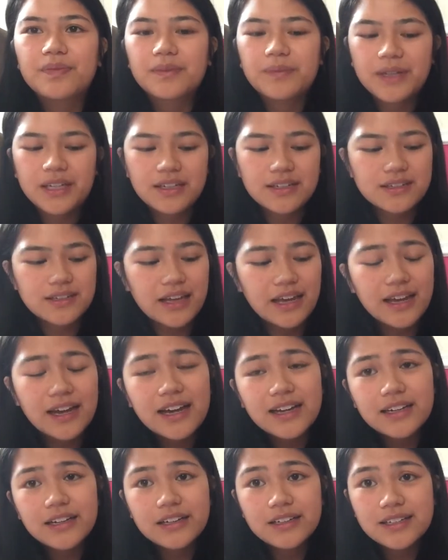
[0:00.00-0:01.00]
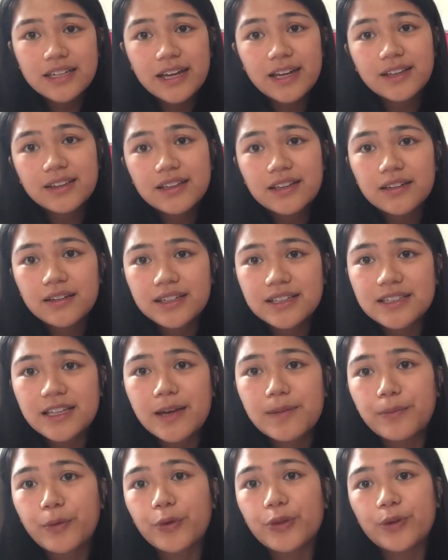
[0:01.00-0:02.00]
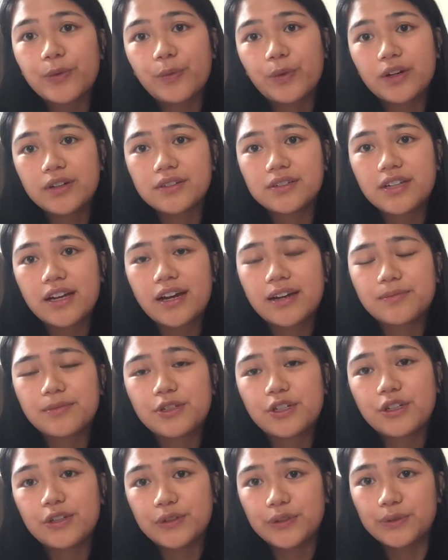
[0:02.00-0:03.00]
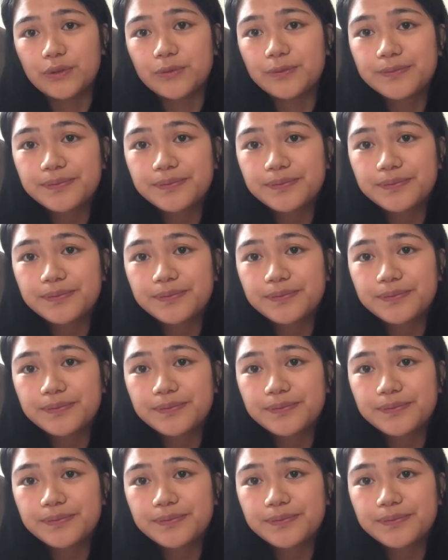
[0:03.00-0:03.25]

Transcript: because they had to take the exam more than one time too.